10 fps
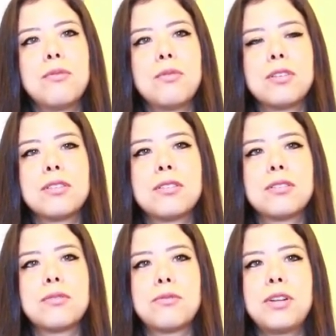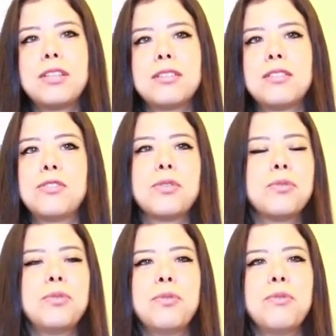was raised,
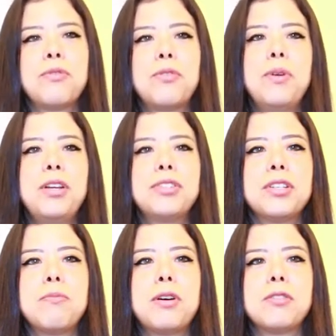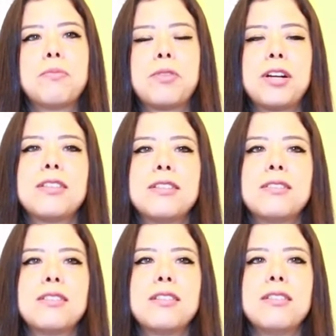so no information about
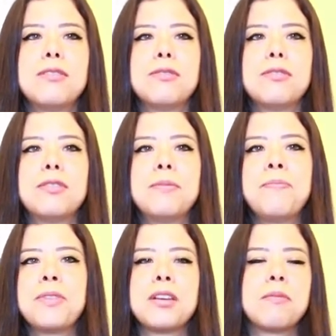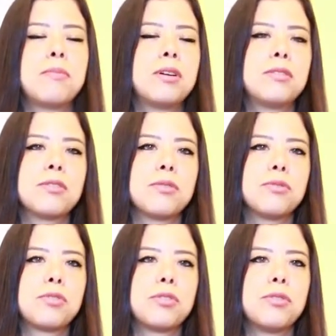pregnancy or birth
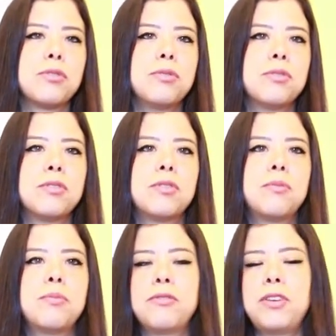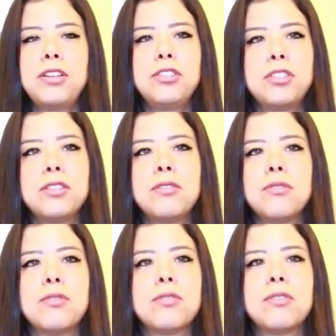control or
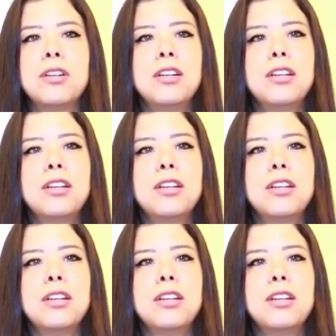prevention or